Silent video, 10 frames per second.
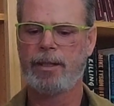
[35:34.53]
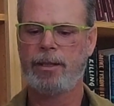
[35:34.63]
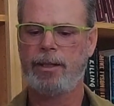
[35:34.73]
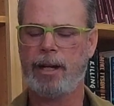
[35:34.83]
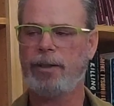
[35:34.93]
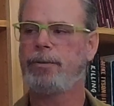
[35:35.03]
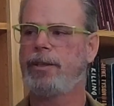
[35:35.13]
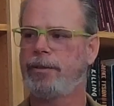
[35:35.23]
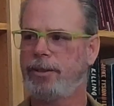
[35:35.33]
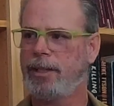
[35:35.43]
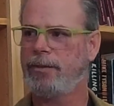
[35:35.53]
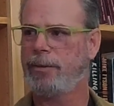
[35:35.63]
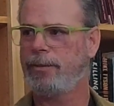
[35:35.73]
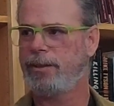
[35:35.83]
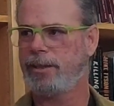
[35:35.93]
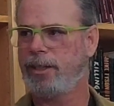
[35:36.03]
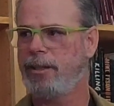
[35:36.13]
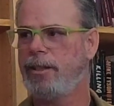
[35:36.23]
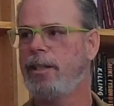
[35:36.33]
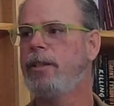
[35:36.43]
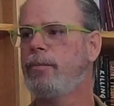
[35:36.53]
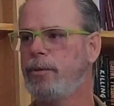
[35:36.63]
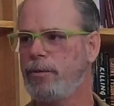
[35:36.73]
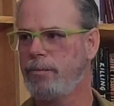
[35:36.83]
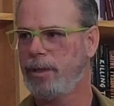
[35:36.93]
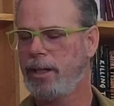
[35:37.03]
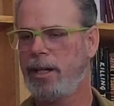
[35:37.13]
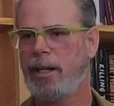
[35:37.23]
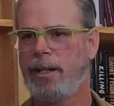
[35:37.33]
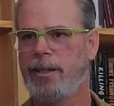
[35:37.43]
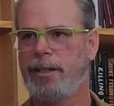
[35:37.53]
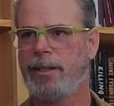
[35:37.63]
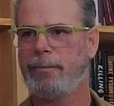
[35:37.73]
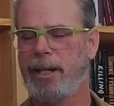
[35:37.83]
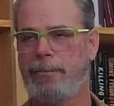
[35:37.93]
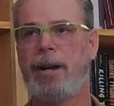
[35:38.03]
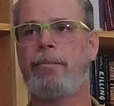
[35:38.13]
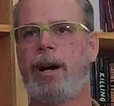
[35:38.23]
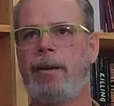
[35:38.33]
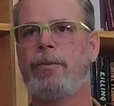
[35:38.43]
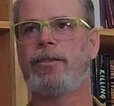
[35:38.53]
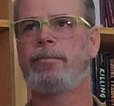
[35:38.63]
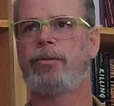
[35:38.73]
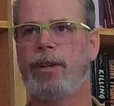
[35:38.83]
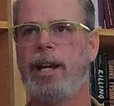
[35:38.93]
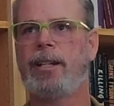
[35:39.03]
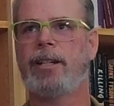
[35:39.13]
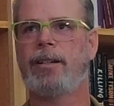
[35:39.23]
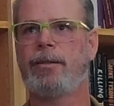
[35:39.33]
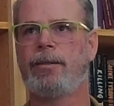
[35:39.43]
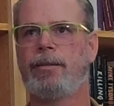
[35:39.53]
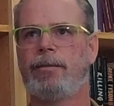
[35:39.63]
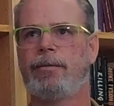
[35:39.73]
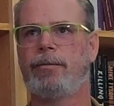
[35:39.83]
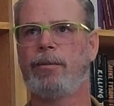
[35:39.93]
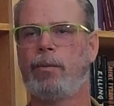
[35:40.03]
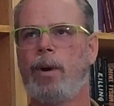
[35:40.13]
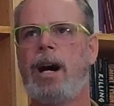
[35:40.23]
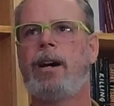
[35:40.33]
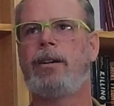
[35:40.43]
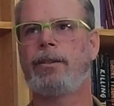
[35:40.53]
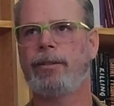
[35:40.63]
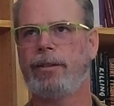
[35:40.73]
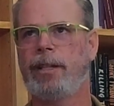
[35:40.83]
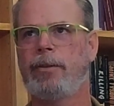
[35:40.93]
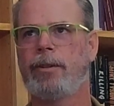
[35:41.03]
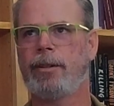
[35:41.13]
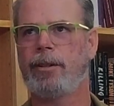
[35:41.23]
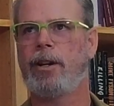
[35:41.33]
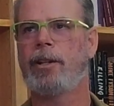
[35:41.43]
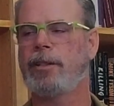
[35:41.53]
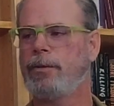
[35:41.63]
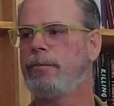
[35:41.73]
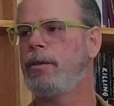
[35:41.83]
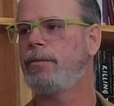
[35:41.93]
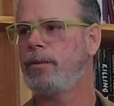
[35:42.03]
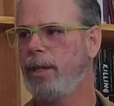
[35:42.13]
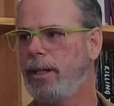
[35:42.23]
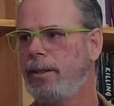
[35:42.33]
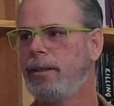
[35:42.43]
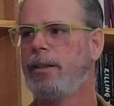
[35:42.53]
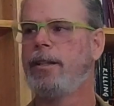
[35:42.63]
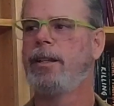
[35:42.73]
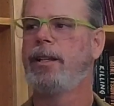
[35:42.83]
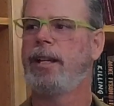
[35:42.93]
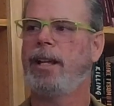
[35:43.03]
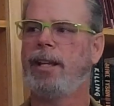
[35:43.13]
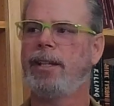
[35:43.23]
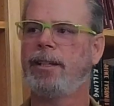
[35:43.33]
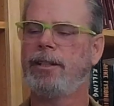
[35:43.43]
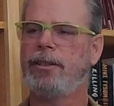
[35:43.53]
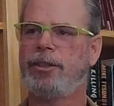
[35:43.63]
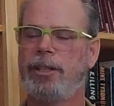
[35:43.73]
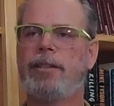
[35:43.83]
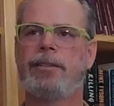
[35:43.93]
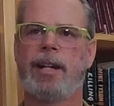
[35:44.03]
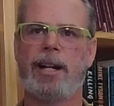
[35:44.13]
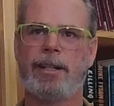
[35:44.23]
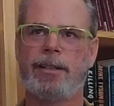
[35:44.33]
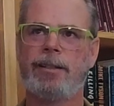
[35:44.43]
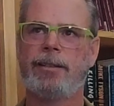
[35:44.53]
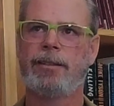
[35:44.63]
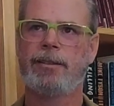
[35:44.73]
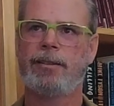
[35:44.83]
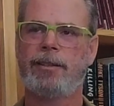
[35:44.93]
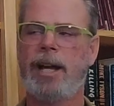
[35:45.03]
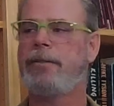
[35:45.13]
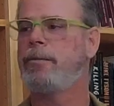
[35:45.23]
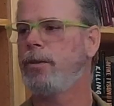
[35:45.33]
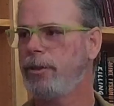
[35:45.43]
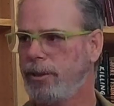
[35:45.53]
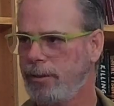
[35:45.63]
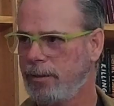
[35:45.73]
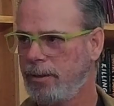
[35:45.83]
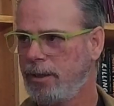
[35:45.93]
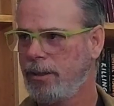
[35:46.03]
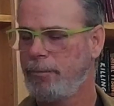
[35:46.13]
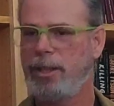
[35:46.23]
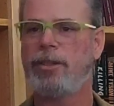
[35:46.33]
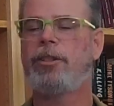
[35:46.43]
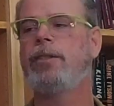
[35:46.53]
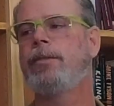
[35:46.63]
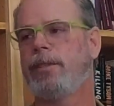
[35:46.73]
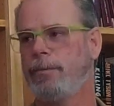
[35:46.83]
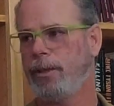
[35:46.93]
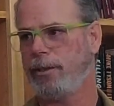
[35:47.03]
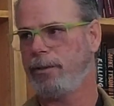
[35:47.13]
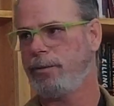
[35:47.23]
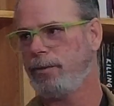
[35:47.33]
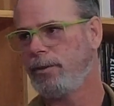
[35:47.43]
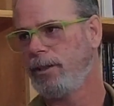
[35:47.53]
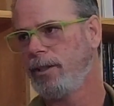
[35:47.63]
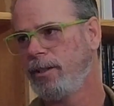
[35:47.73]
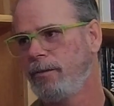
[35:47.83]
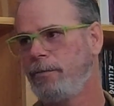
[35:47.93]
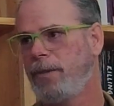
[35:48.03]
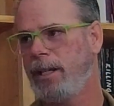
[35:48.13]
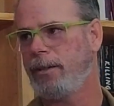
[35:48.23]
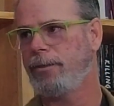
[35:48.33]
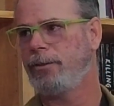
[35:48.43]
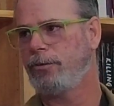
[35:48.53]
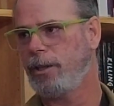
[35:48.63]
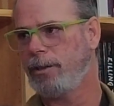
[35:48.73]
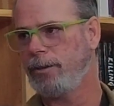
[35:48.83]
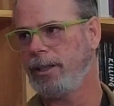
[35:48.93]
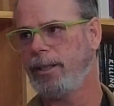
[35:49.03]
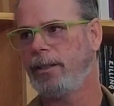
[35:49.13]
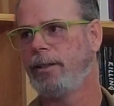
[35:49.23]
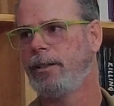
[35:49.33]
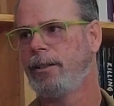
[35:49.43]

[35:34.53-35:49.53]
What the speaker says: you know, I was one of those kids that was in the womb on the, like, my mom was pregnant while they were arguing Roe v. Wade, and she decided to have an abortion because she was in one of those failed, struggling,